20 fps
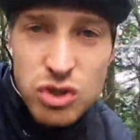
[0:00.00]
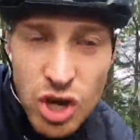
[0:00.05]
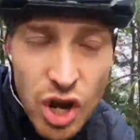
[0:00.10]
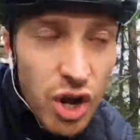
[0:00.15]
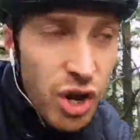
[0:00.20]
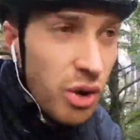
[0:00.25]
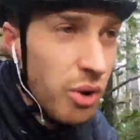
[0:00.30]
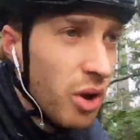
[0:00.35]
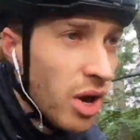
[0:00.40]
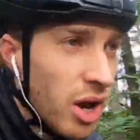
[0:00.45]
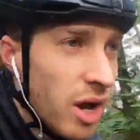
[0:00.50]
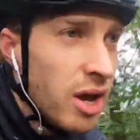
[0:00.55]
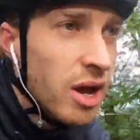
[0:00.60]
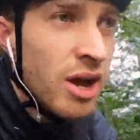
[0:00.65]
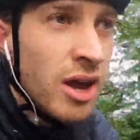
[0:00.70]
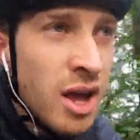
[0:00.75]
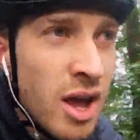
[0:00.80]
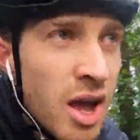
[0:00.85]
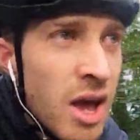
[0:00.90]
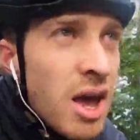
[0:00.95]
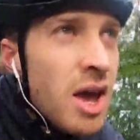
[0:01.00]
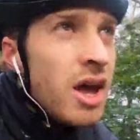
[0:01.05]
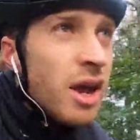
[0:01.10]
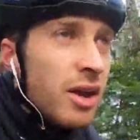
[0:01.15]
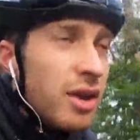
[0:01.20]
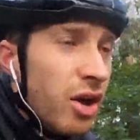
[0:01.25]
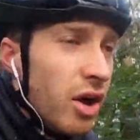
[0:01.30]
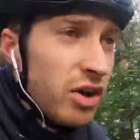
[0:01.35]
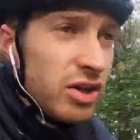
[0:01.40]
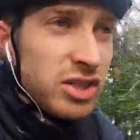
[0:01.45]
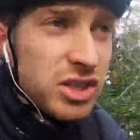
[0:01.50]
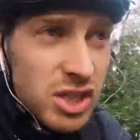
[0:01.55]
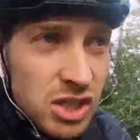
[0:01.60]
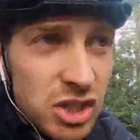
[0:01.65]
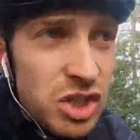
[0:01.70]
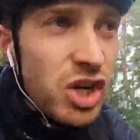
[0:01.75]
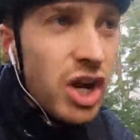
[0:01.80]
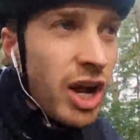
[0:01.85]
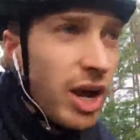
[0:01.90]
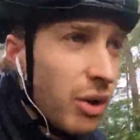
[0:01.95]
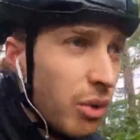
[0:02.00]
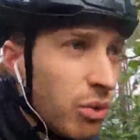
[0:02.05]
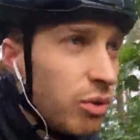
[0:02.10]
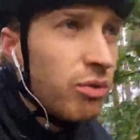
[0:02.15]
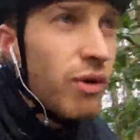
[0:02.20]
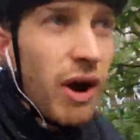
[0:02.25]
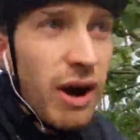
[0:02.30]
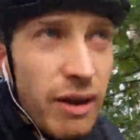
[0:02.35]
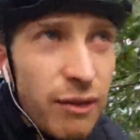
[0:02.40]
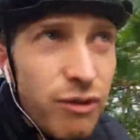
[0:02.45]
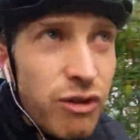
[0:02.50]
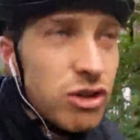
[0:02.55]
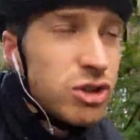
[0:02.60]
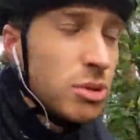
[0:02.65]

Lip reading: 2. Nice and chilled, ready for